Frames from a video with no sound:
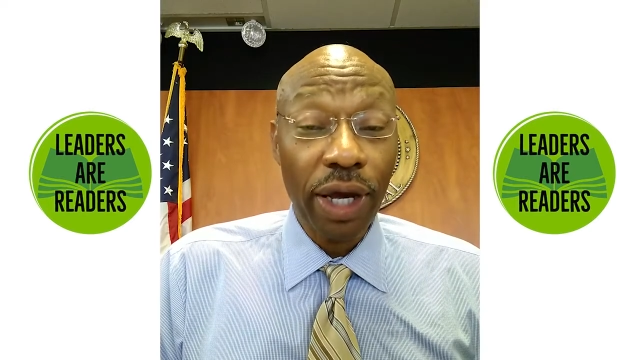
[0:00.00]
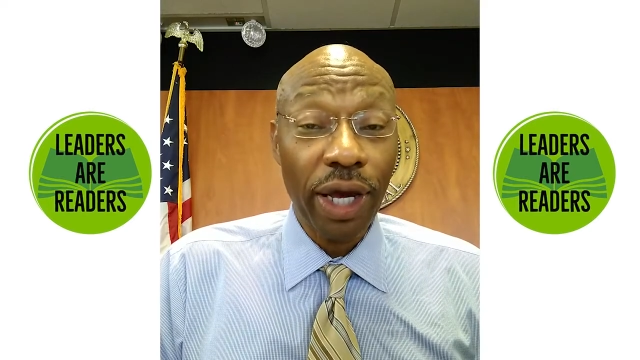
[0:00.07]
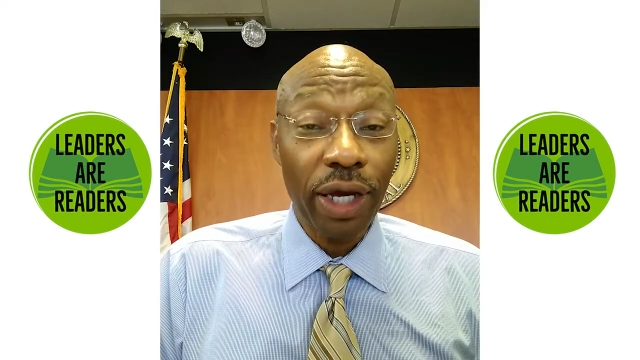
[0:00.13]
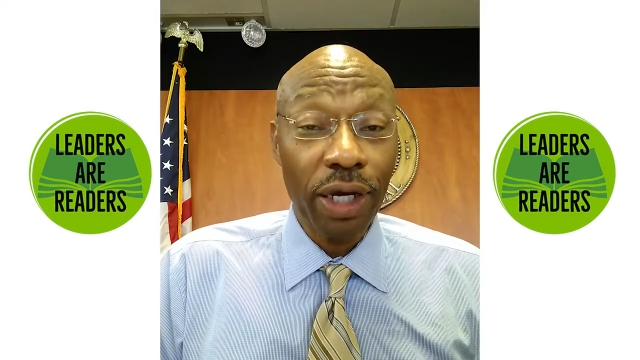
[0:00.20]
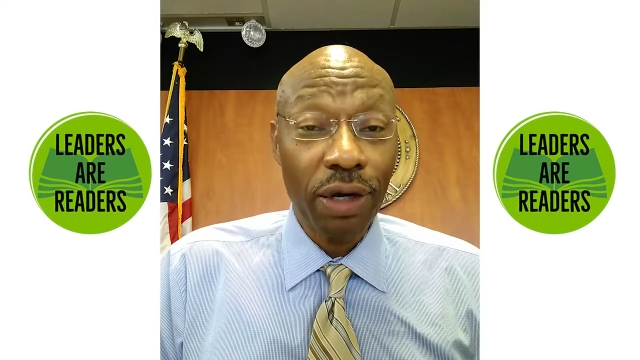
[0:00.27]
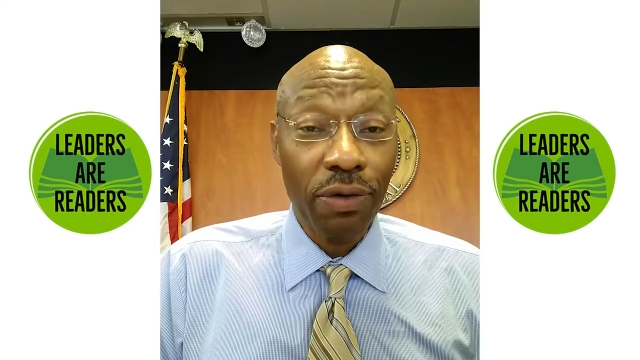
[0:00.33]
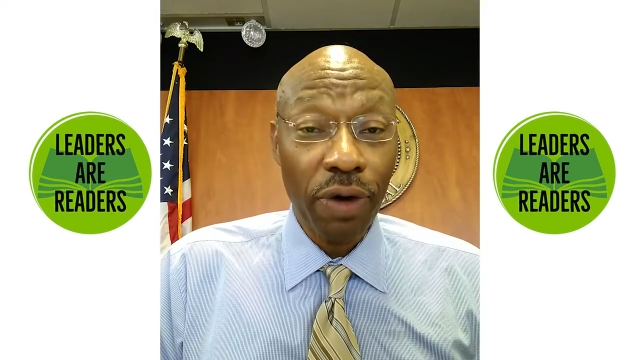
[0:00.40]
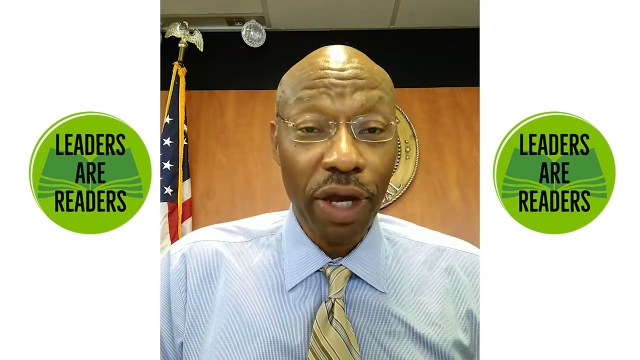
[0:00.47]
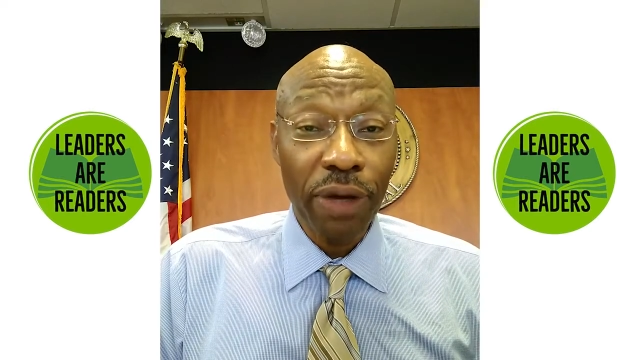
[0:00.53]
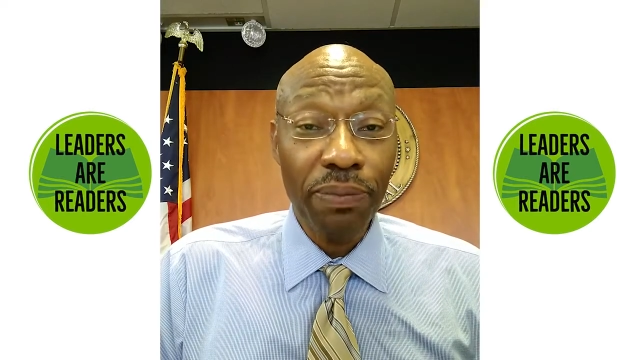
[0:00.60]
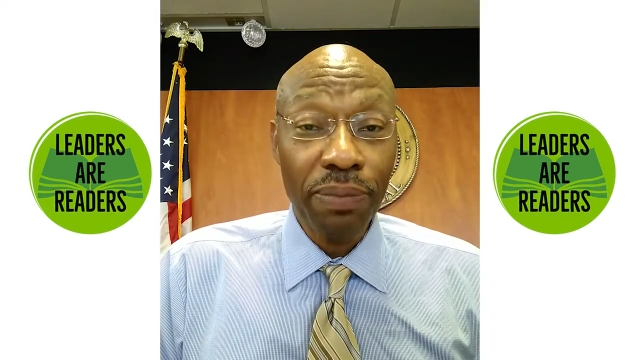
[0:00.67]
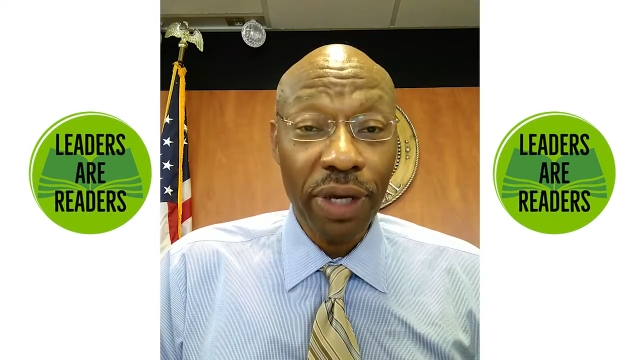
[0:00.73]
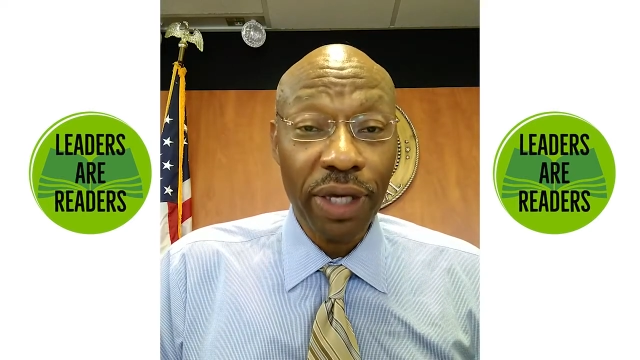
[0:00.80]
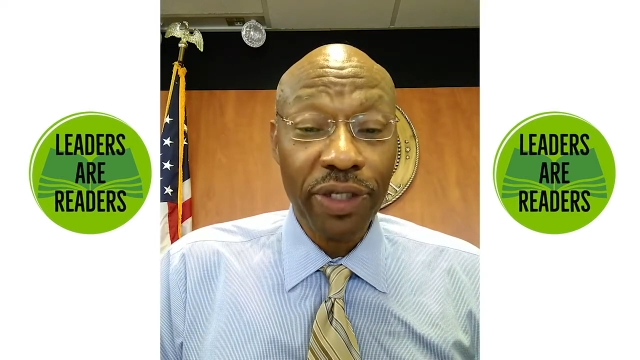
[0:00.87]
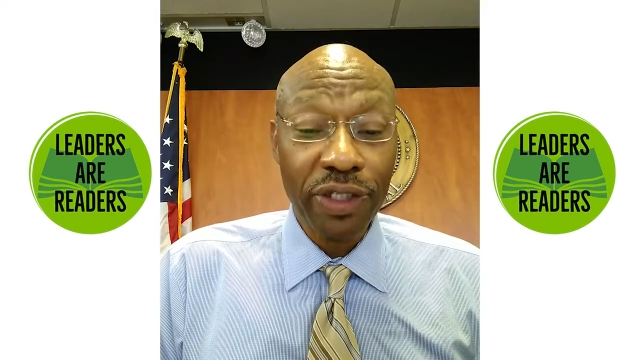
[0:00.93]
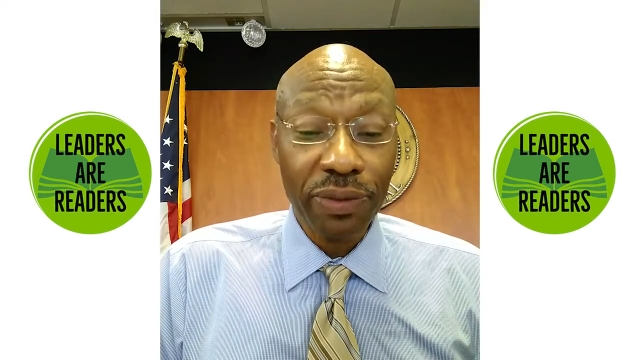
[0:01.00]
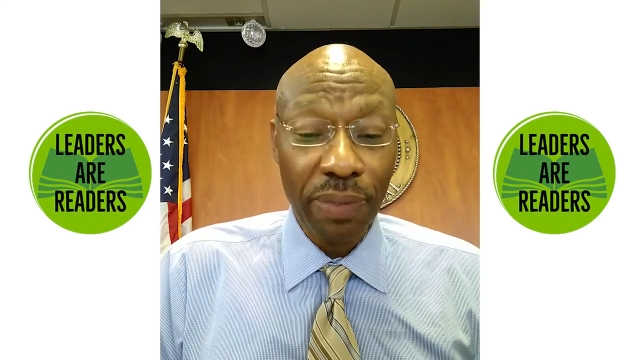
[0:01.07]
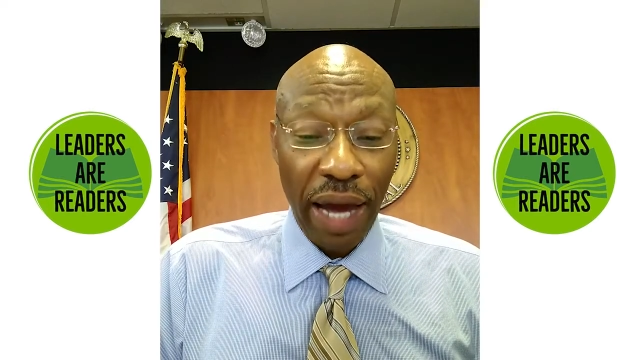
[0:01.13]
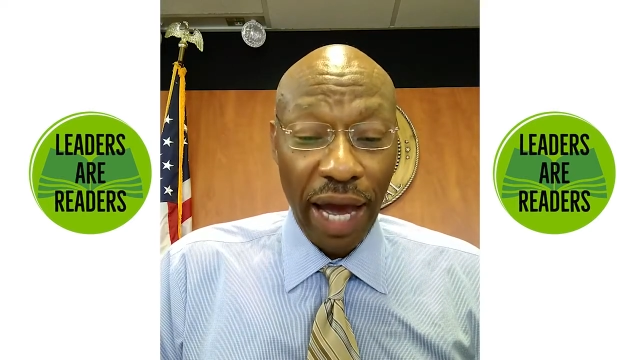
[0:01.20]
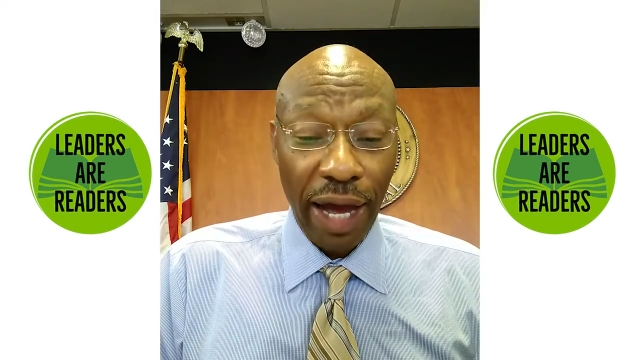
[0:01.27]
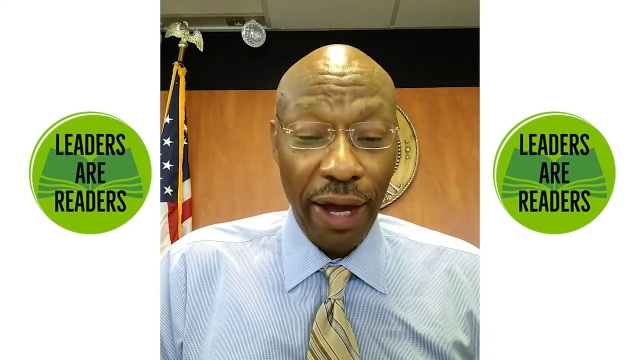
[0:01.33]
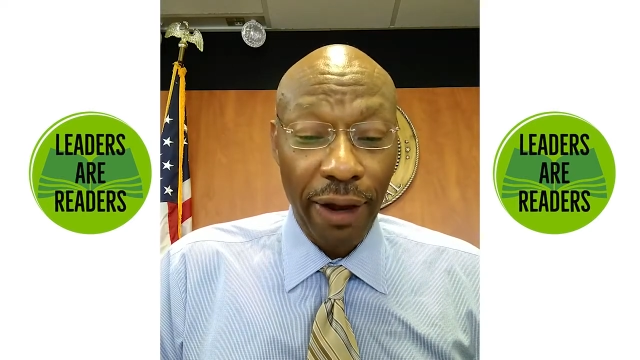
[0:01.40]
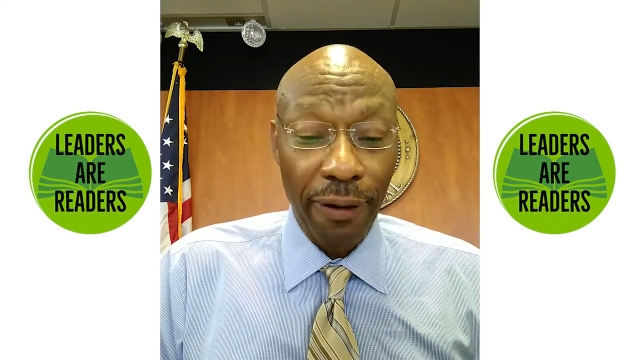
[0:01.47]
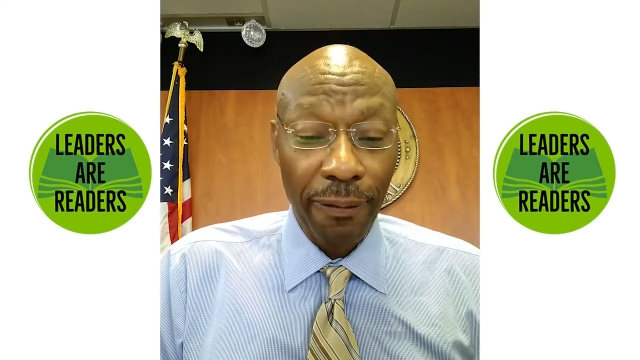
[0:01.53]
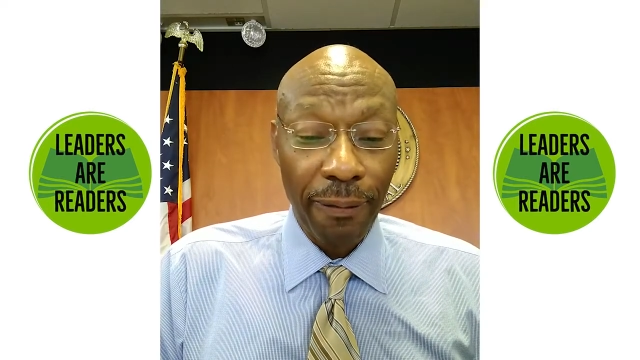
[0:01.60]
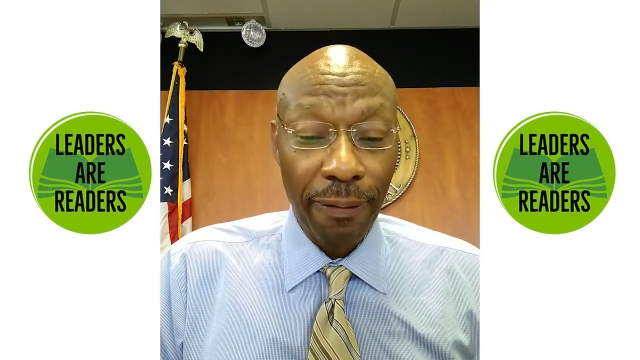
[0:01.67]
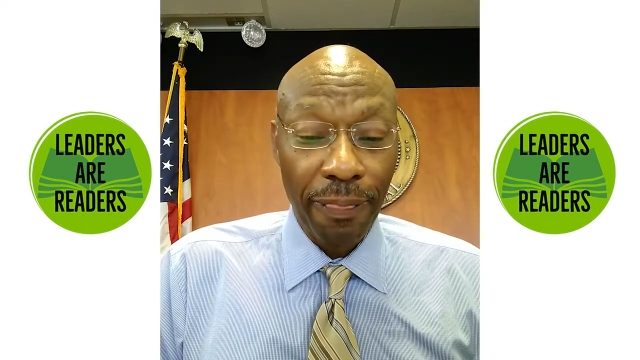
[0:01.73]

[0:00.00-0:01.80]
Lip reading: a great big smile